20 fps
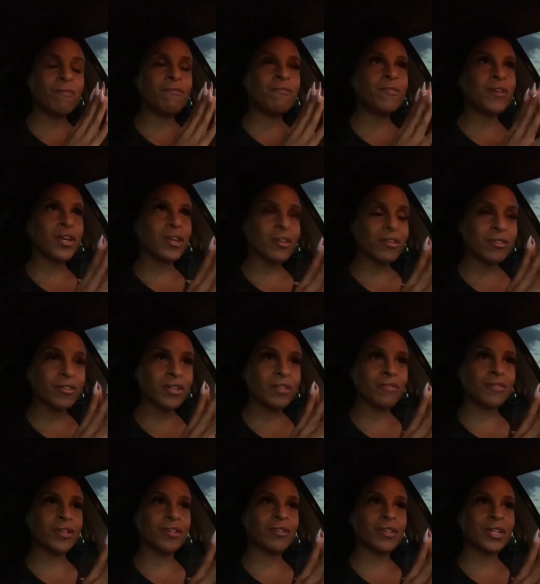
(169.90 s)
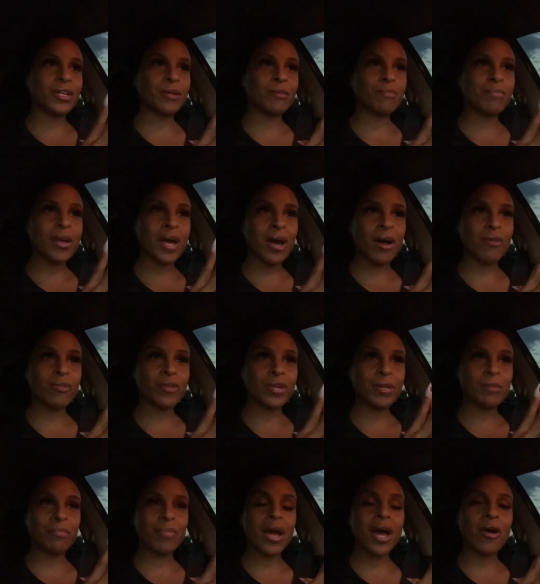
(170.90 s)
very, very
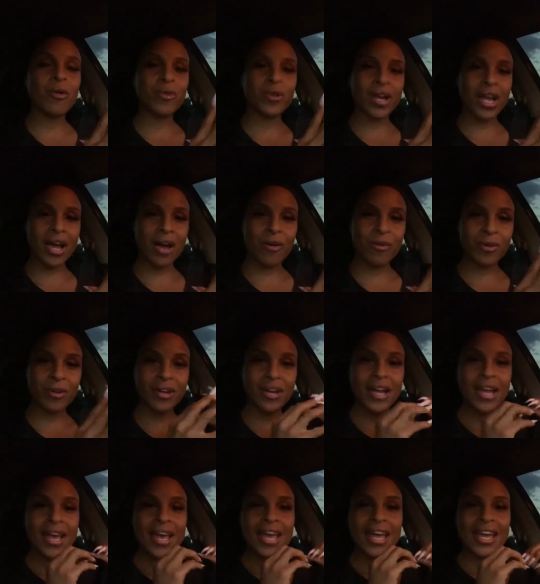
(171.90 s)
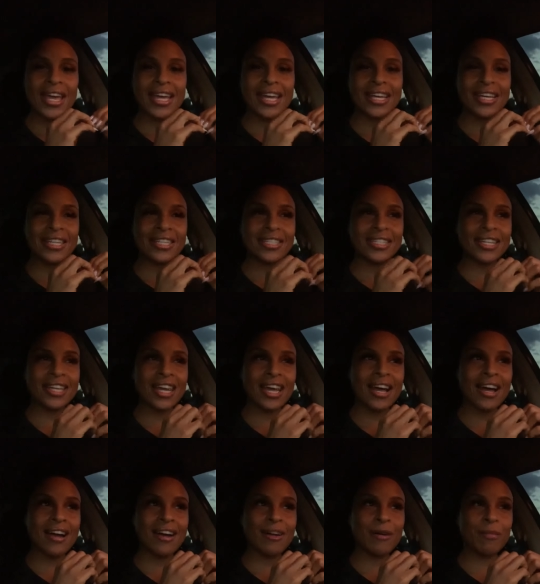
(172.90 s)
empowering power hour. And
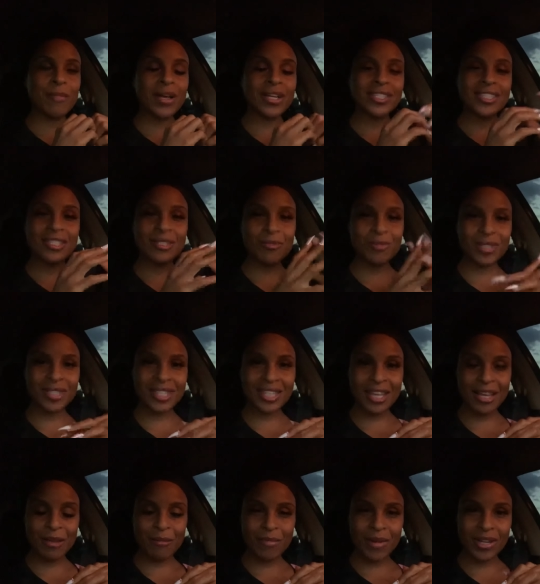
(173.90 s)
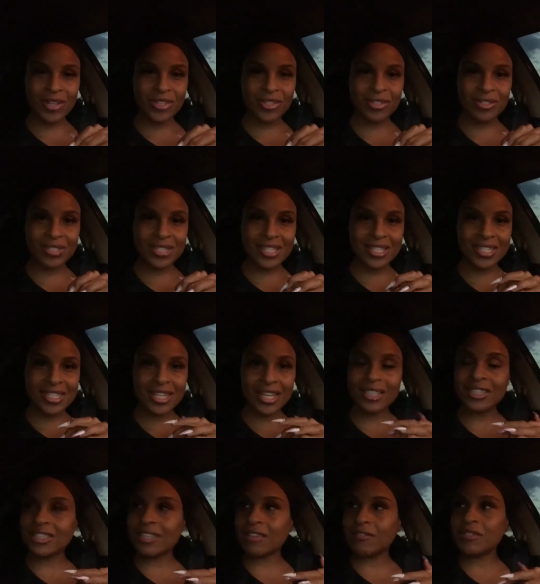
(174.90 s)
um, I just want to thank my girls because
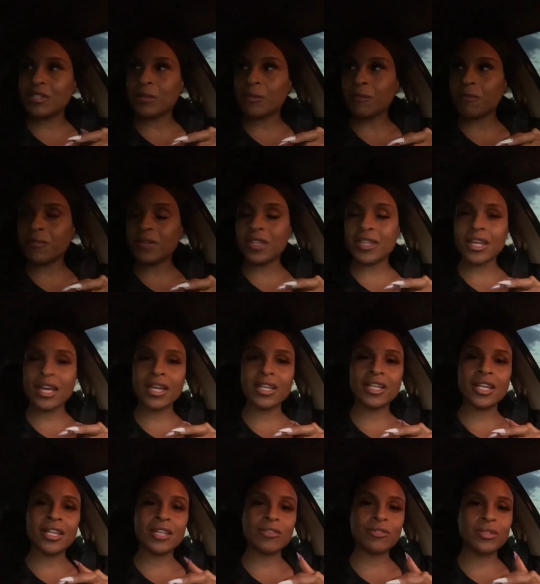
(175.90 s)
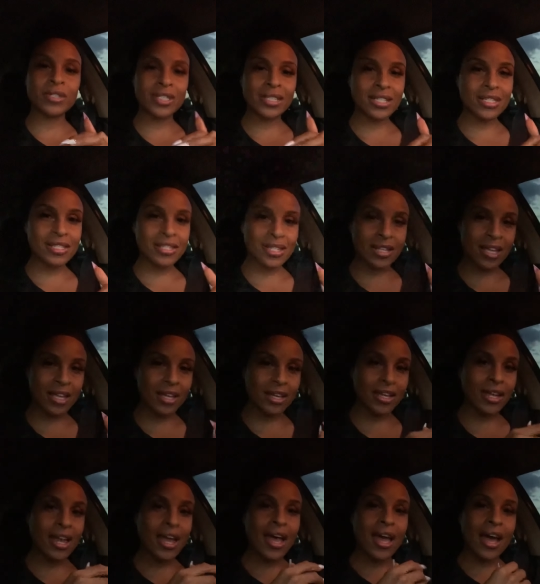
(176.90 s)
I love them for that. They don't
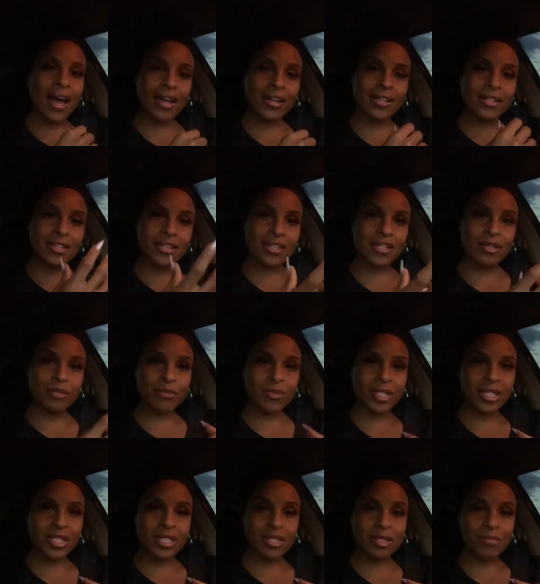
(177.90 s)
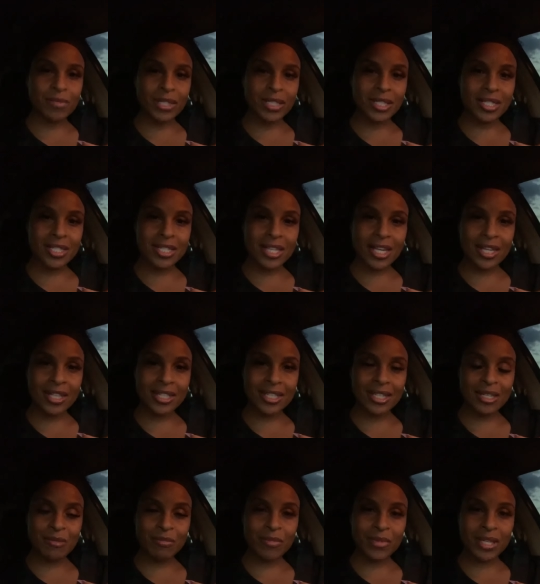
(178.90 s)
understand. I need them just as much as they
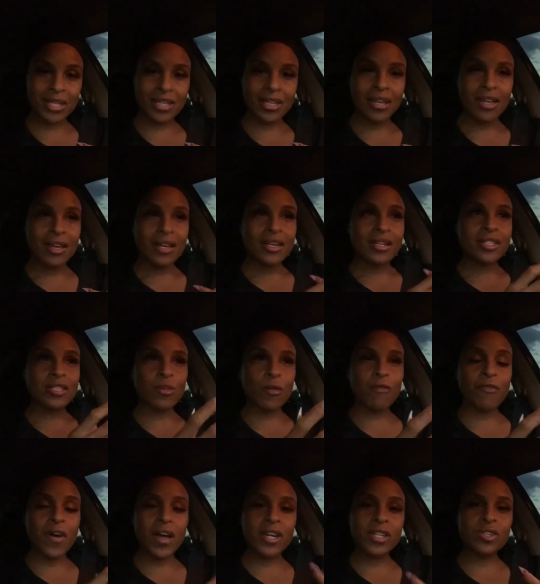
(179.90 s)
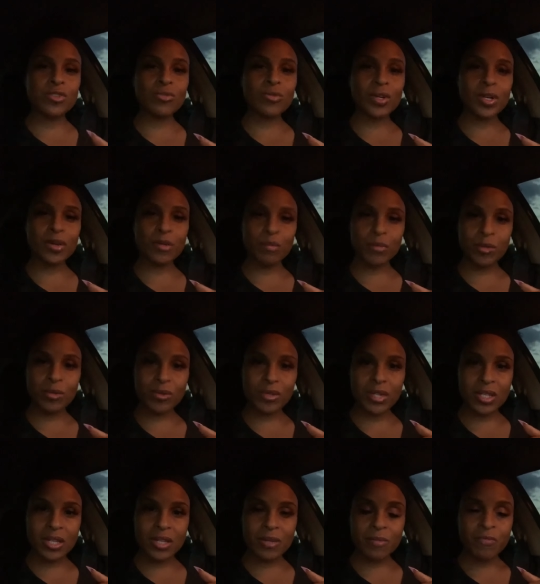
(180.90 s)
need me. So find you a
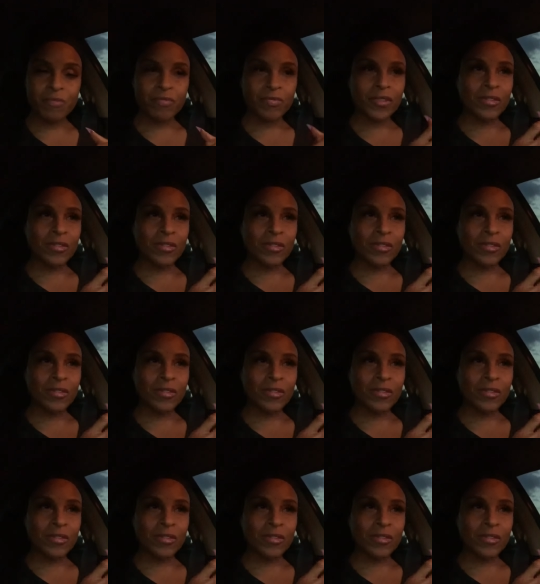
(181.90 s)
community